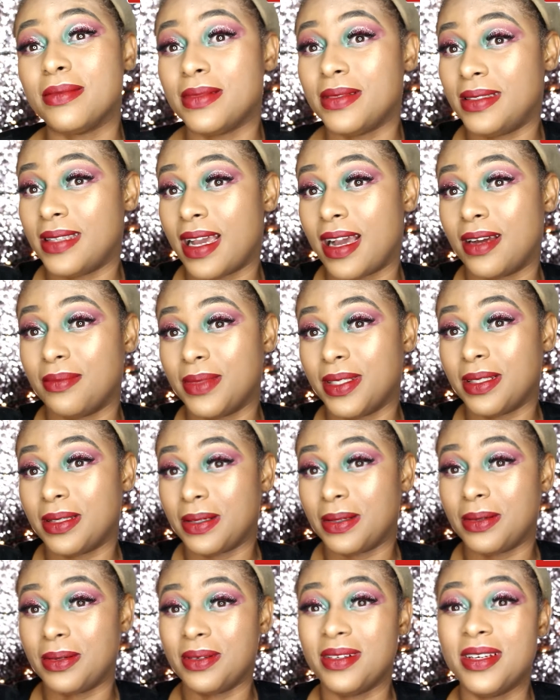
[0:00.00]
down
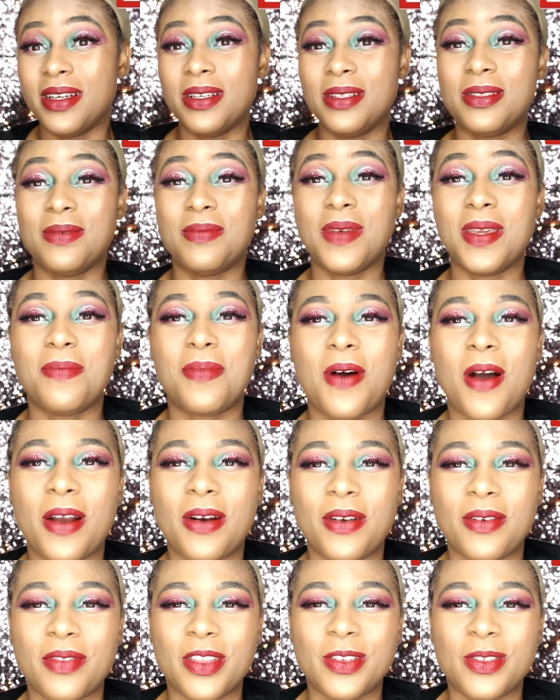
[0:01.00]
below to be
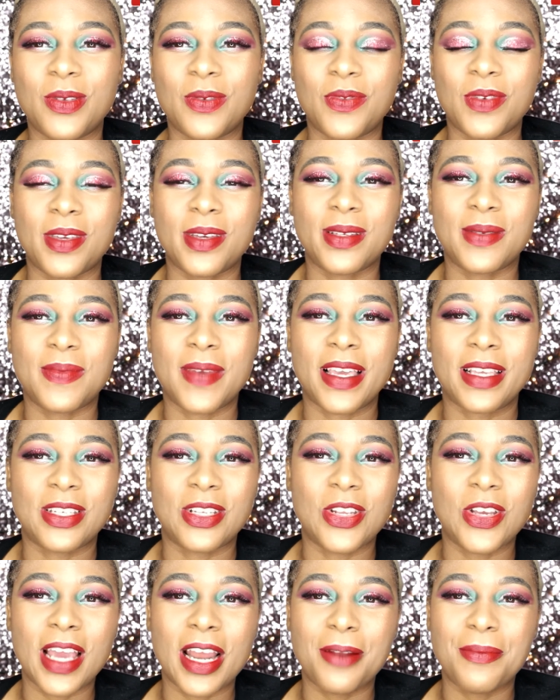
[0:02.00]
part of the Sophia's Mix.
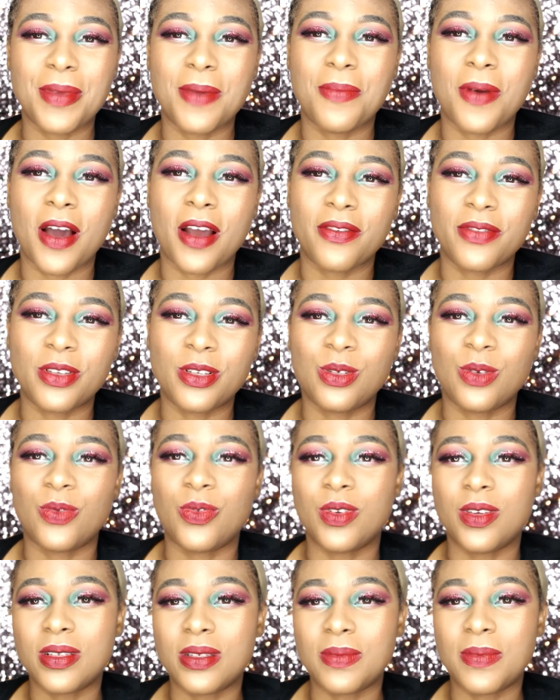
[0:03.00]
And you gotta be part of the
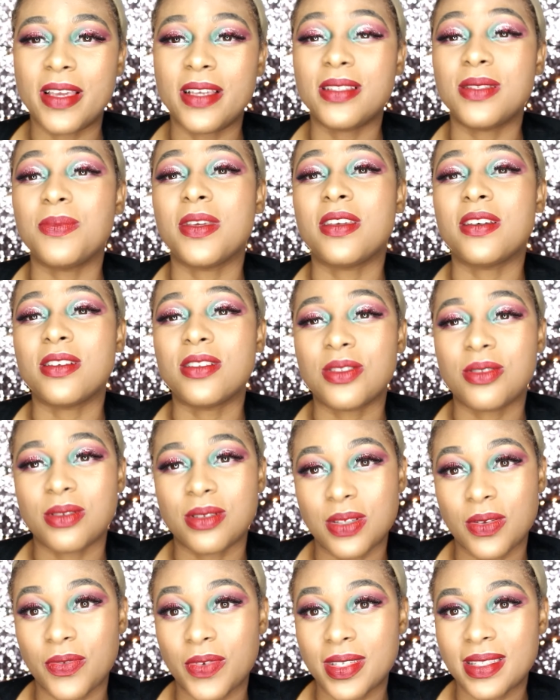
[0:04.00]
Sophia's Mix because you're a
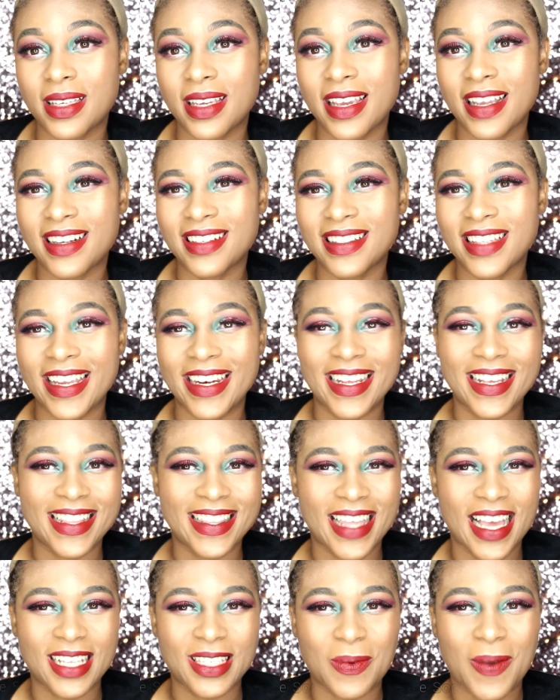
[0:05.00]
sophisticated lady.
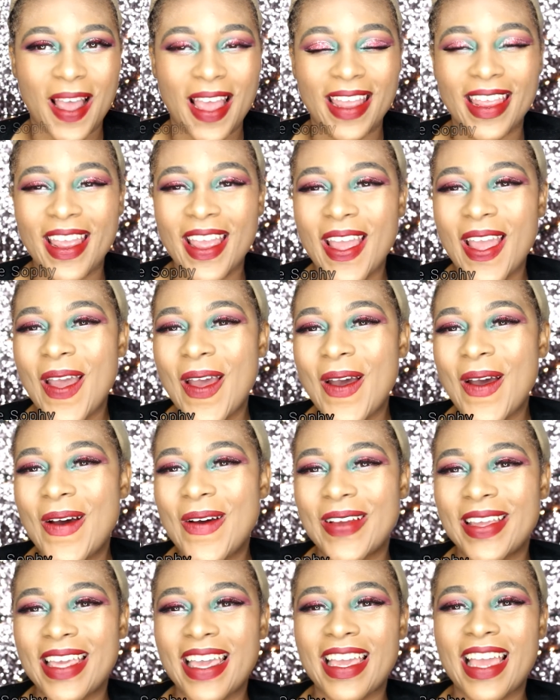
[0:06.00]
That's why.
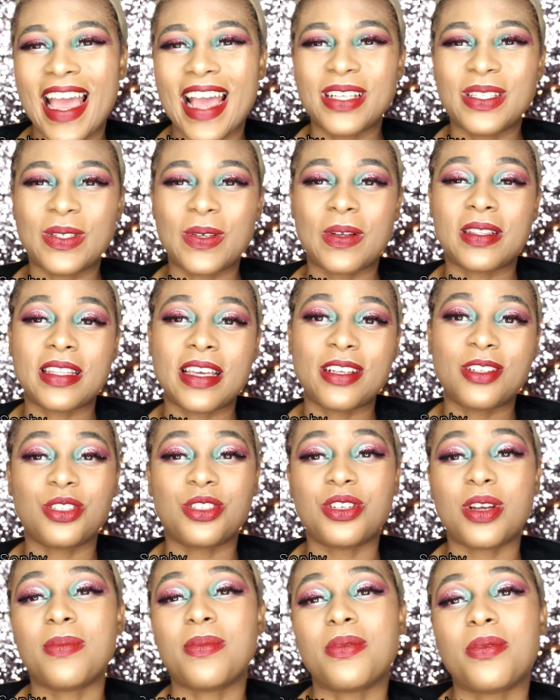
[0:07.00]
Okay, guys, so let's
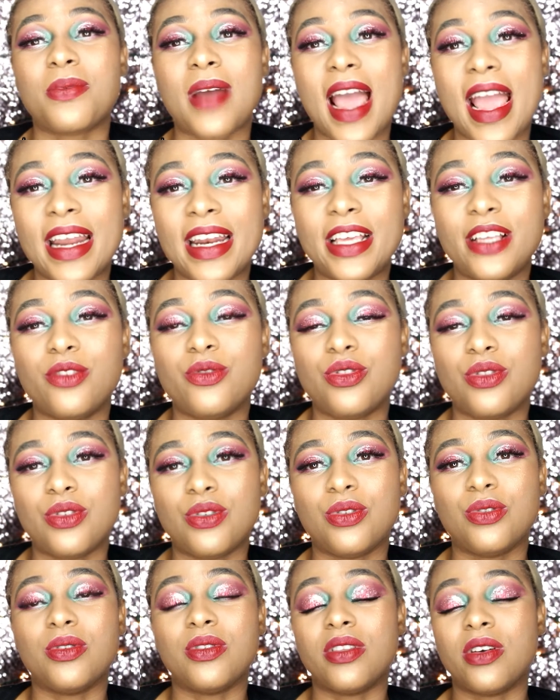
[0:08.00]
jump right
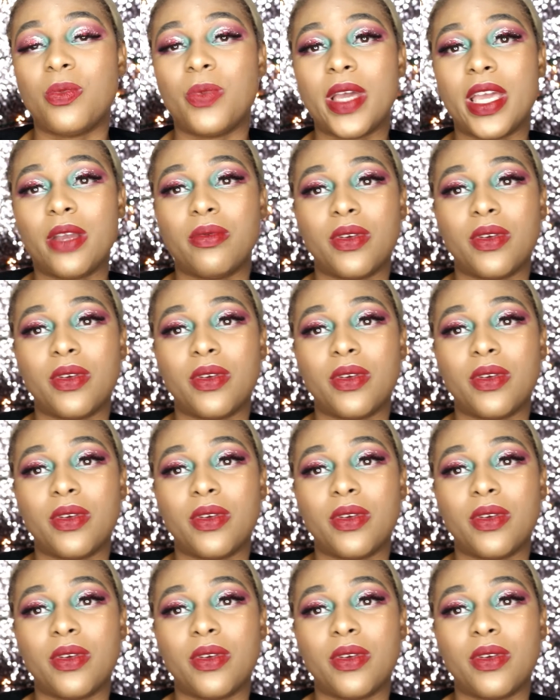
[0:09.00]
into the wig